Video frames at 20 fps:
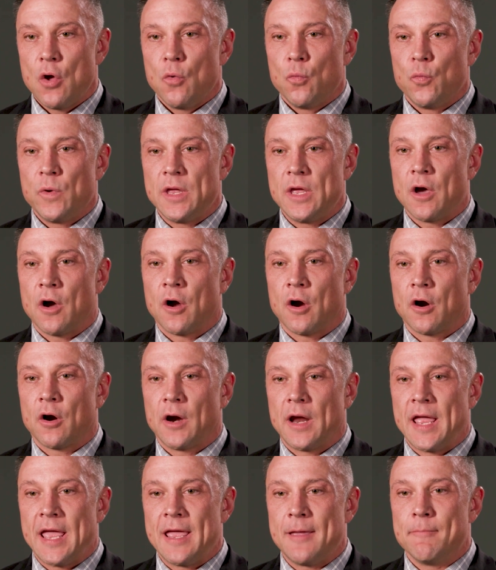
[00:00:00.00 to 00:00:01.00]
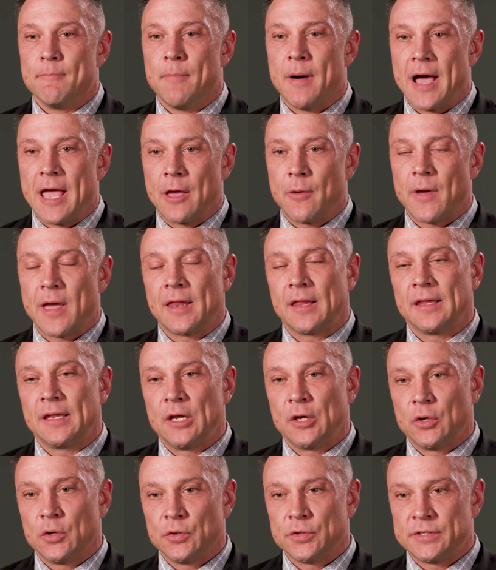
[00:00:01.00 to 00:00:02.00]
We are a
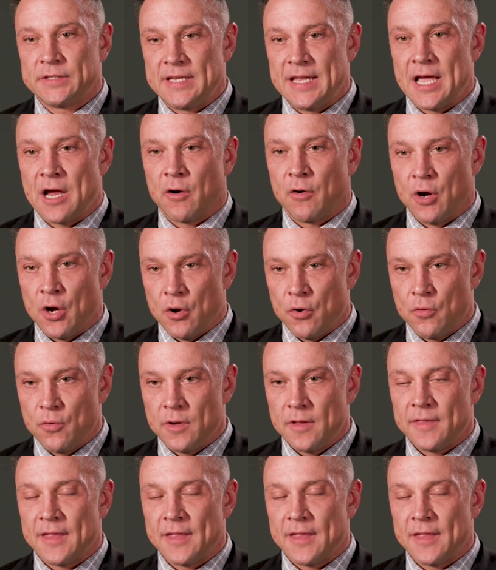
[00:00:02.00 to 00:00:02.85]
bioanalytical CRO